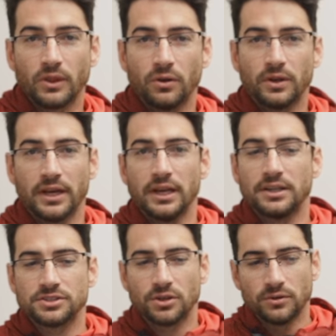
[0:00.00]
Okay,
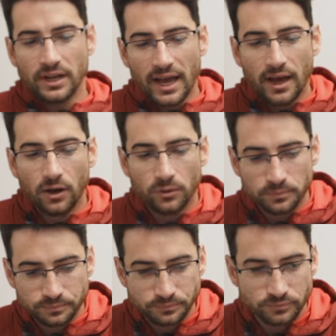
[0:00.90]
and so now
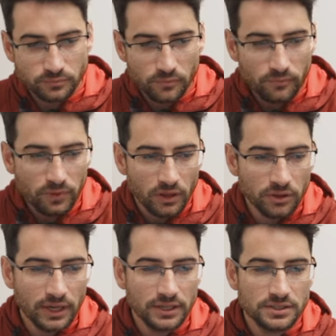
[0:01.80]

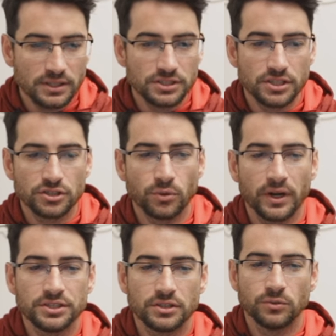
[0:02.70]
you get into this
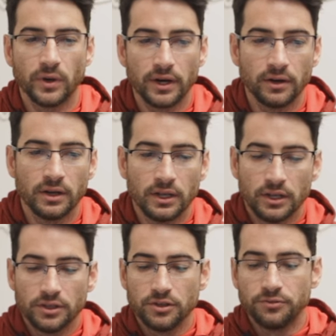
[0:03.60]
situation where
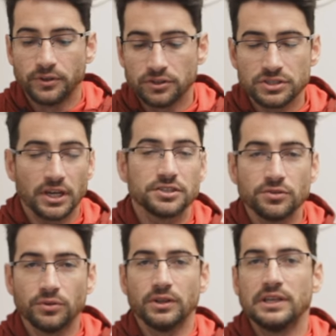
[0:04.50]
you feel
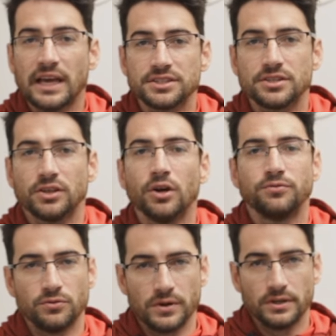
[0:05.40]
Chelsea really has to go
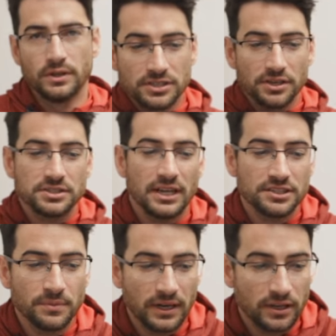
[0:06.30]
for it. Chelsea
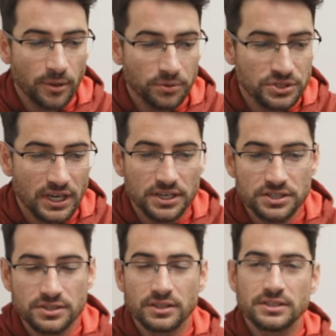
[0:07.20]
has made a couple
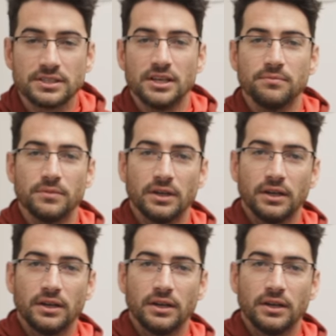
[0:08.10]
changes to the team.